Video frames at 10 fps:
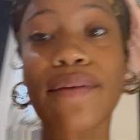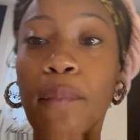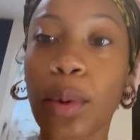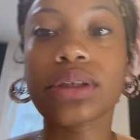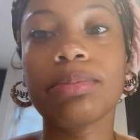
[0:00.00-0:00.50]
of
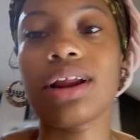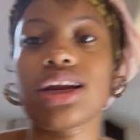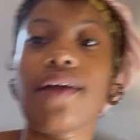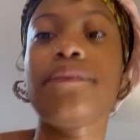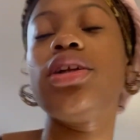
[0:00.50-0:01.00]
course, but I
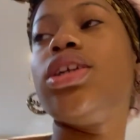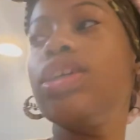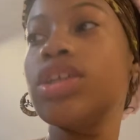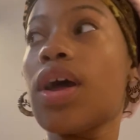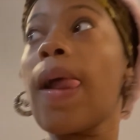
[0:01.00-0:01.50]
definitely
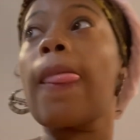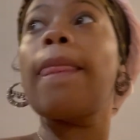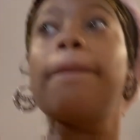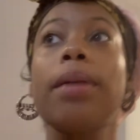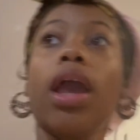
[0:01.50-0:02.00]
just
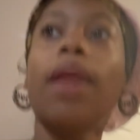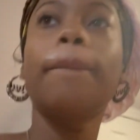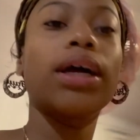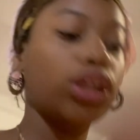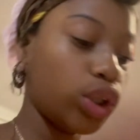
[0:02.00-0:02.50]
painted
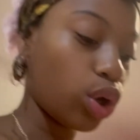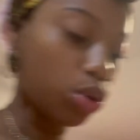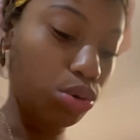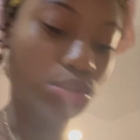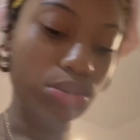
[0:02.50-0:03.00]
my
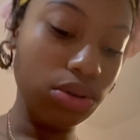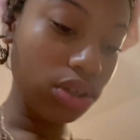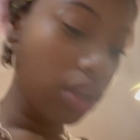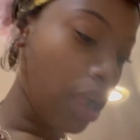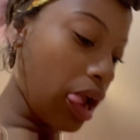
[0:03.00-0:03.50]
toes.
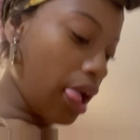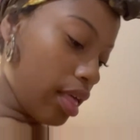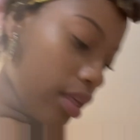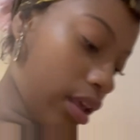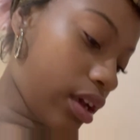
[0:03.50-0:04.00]

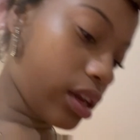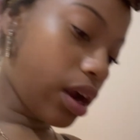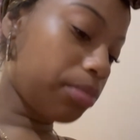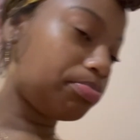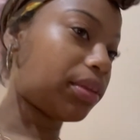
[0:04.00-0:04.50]

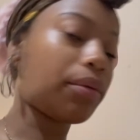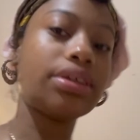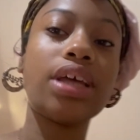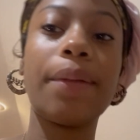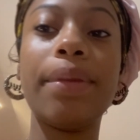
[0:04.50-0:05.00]
And now I
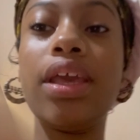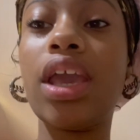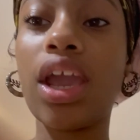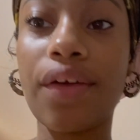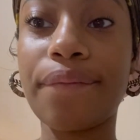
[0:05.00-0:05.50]
just gotta be
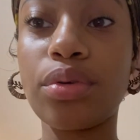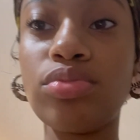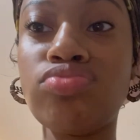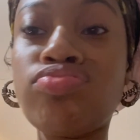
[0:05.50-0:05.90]
careful.